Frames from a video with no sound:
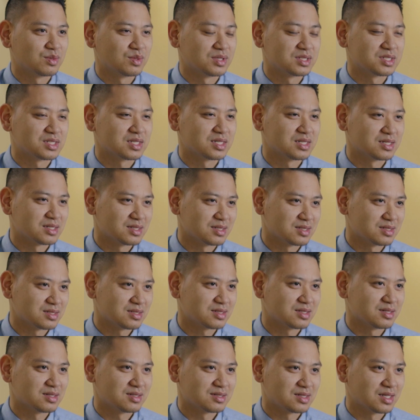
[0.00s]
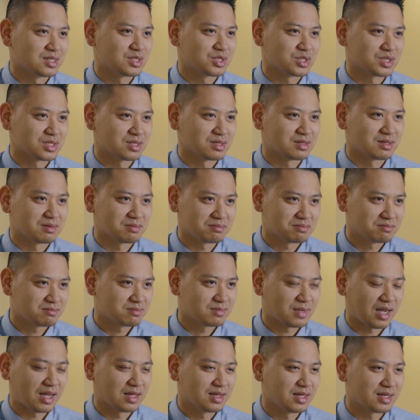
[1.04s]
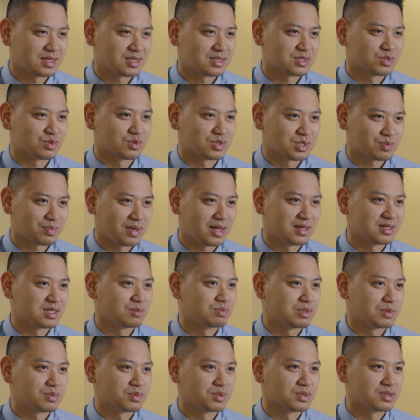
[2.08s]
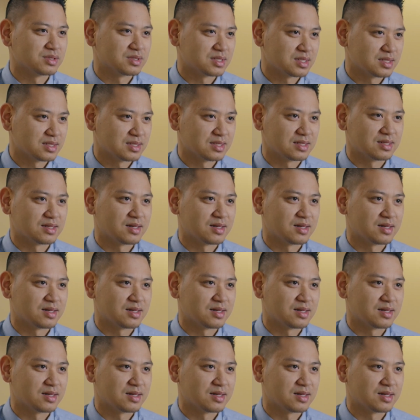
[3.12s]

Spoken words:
which is essentially I like to respond to people in need and